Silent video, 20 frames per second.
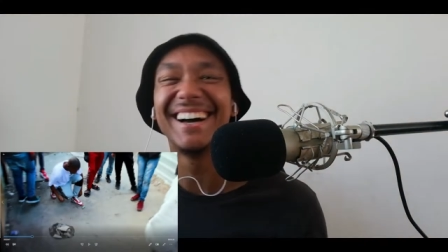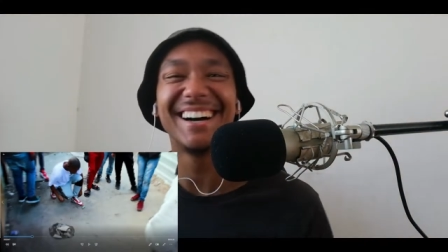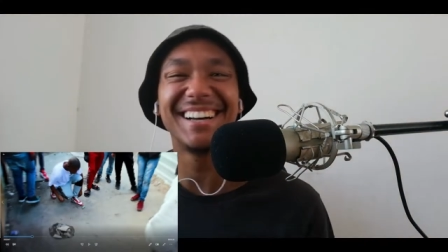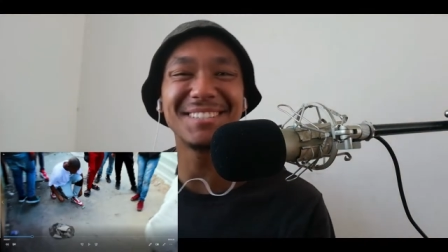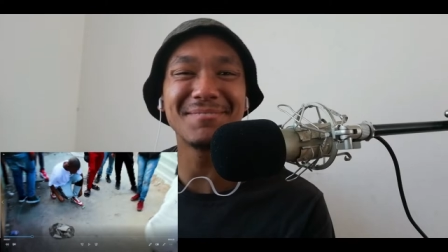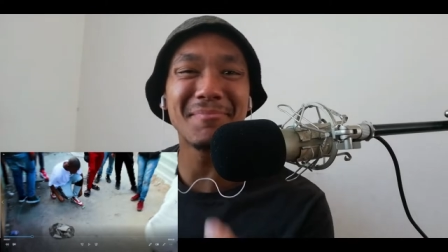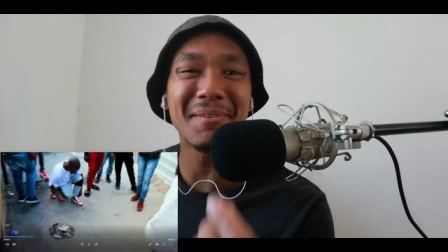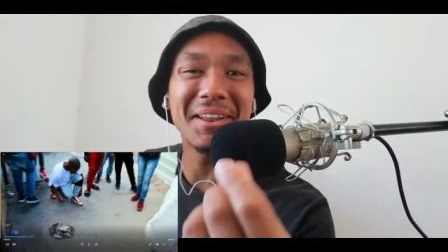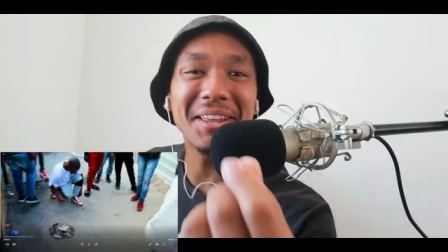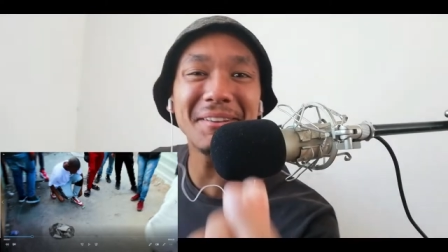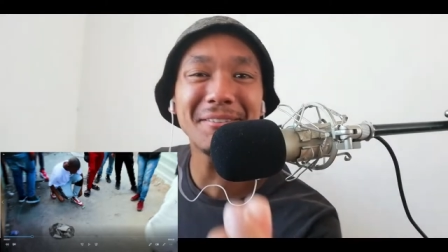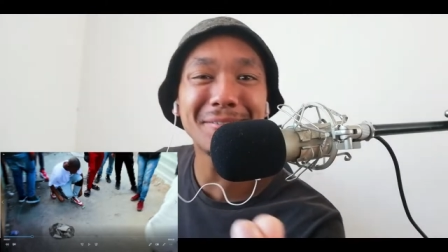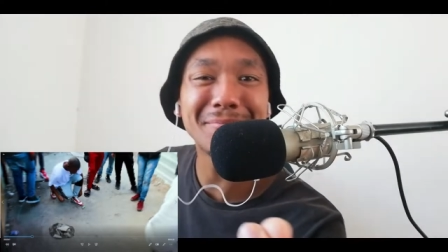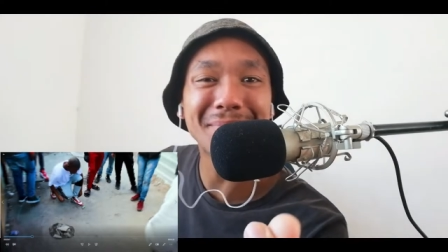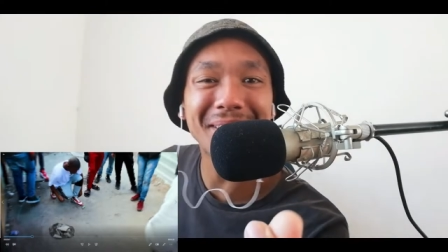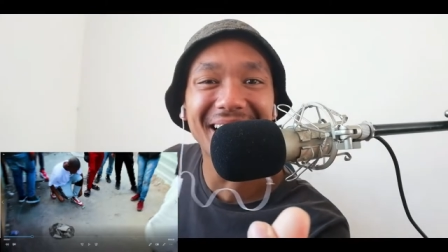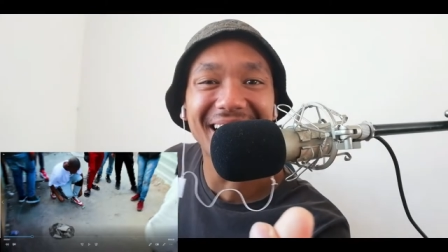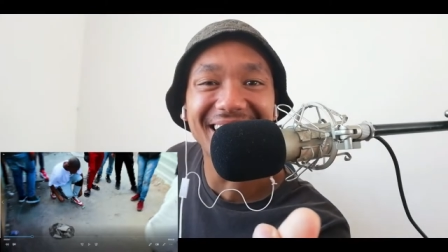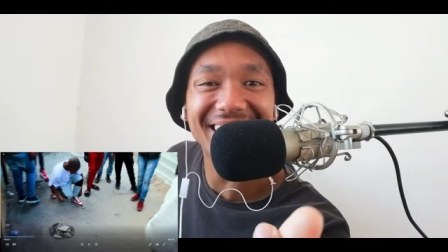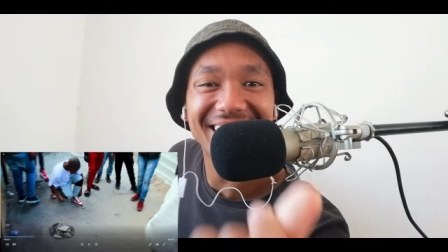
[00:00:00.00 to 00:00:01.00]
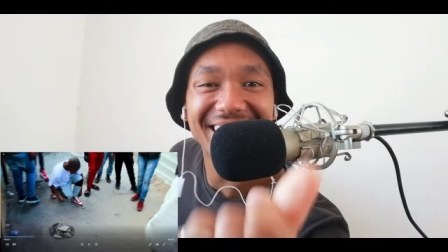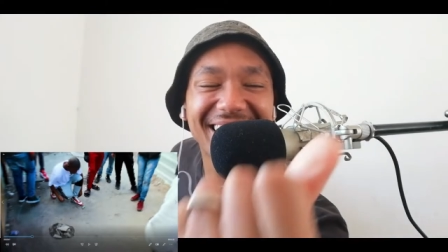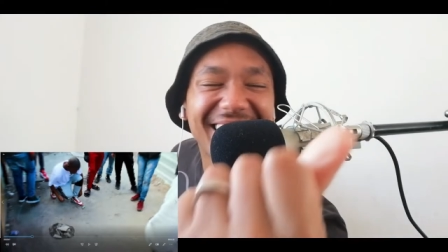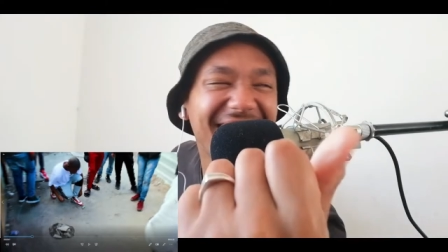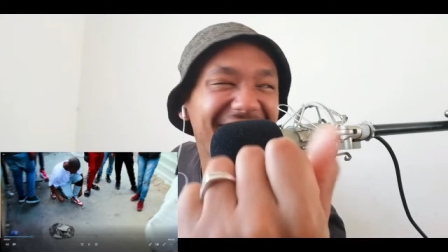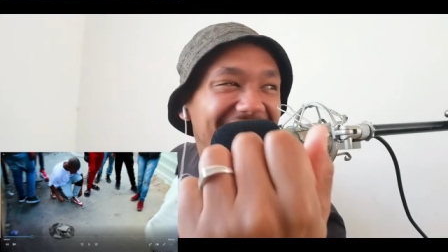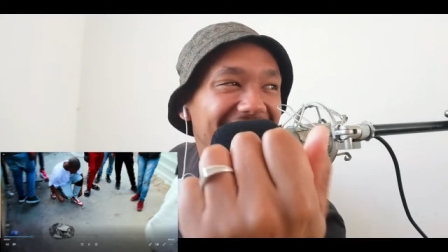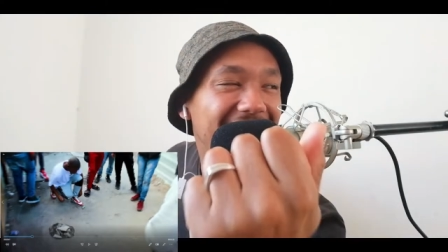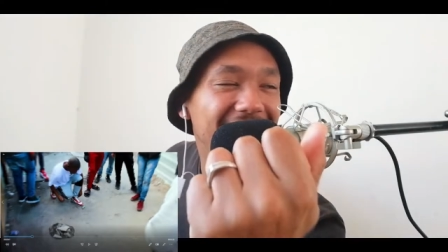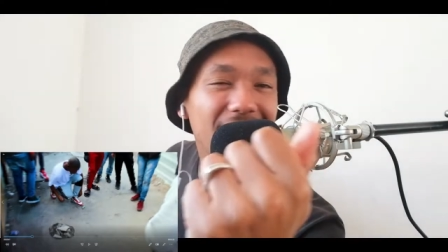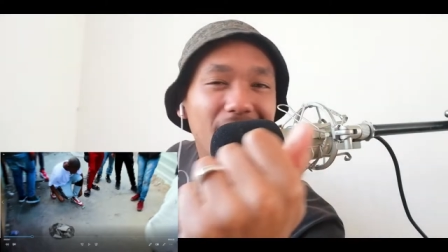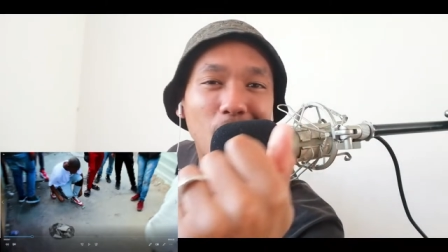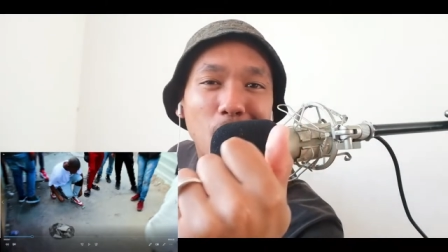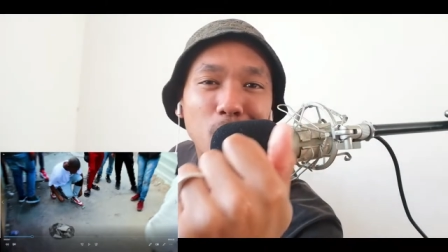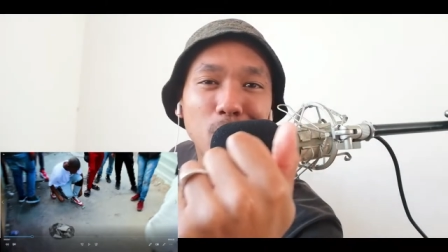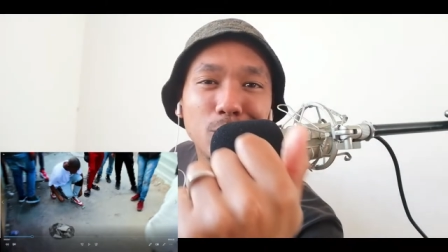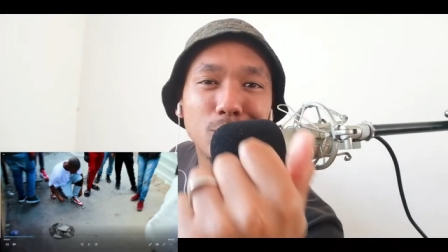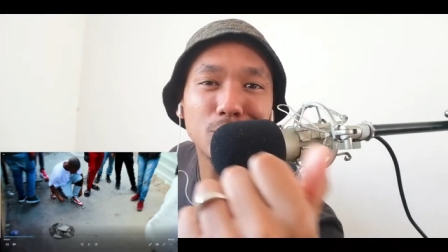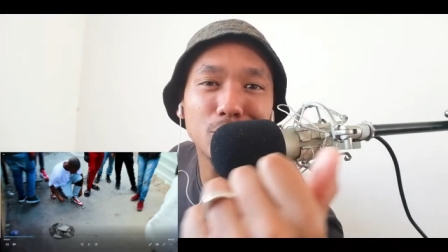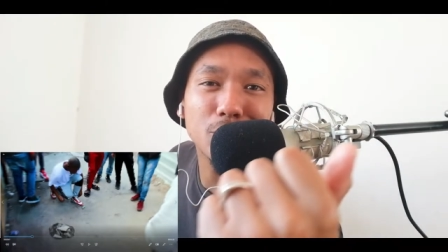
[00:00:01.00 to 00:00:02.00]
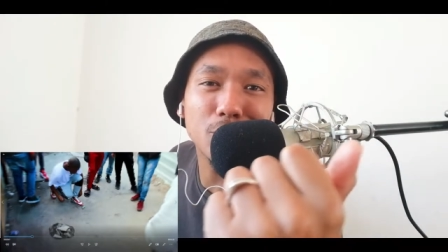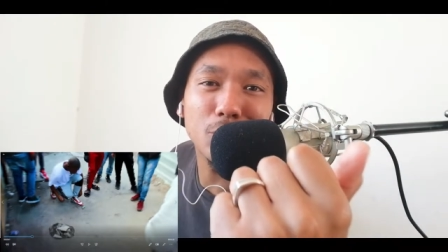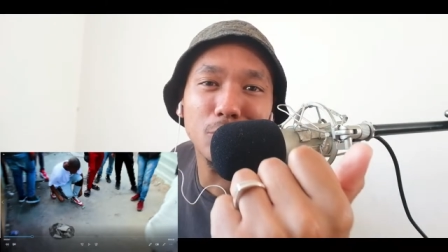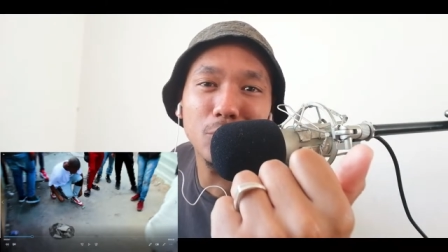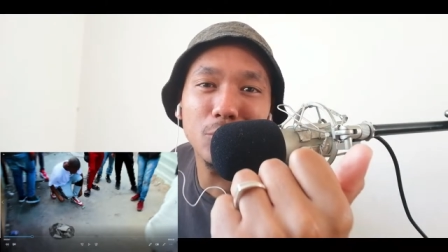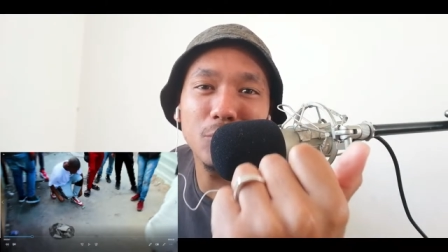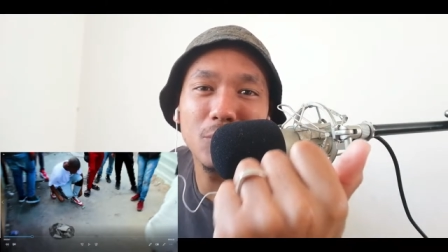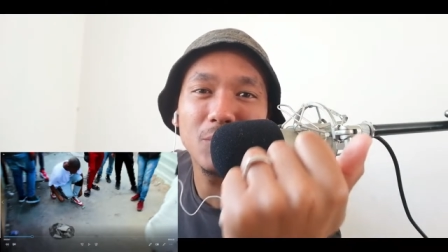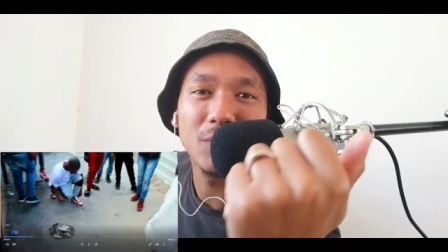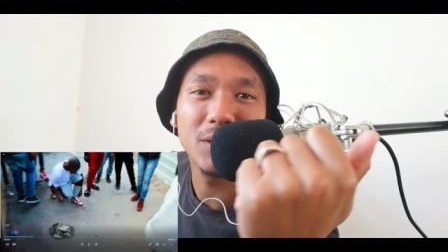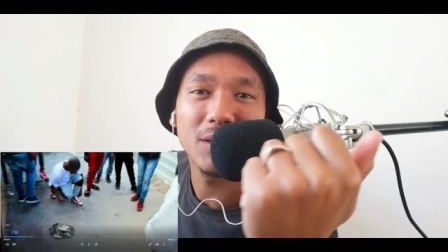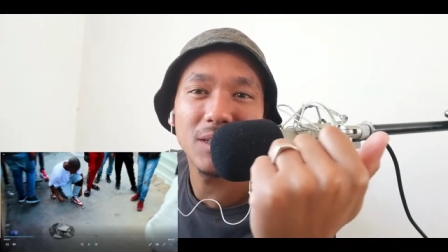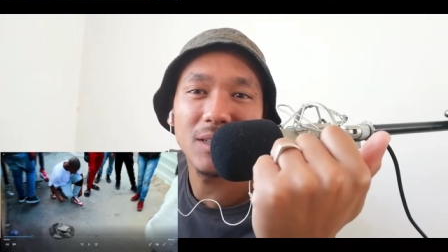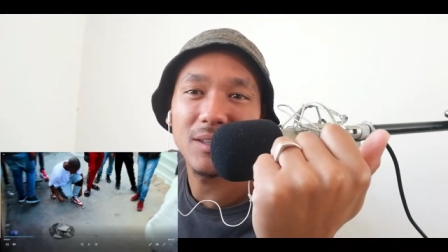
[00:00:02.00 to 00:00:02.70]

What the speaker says: This man gives me an old school,